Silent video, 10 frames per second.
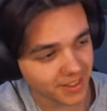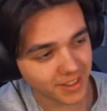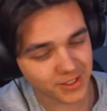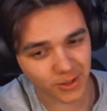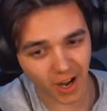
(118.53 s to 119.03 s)

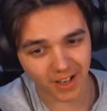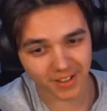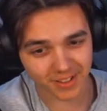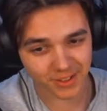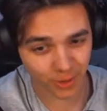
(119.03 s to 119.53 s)
It's great.
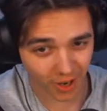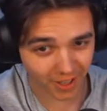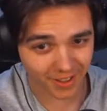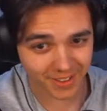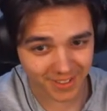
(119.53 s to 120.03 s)
It's
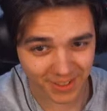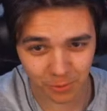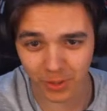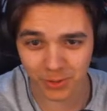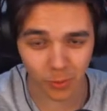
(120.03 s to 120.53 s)
great. It's
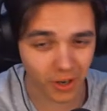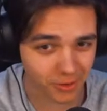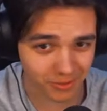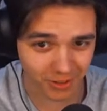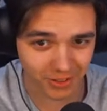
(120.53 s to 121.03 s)
it's
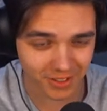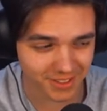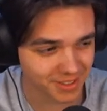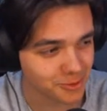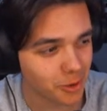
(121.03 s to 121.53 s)
wonderful.
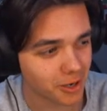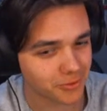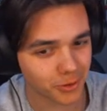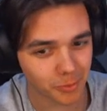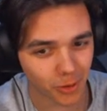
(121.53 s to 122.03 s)
It's
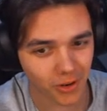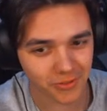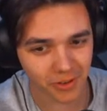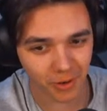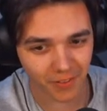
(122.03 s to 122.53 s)
wonderful. More
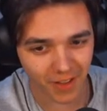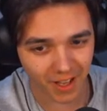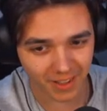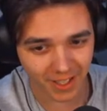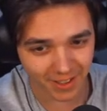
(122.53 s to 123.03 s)
info on
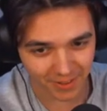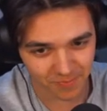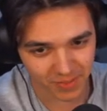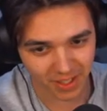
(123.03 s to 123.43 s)
that later.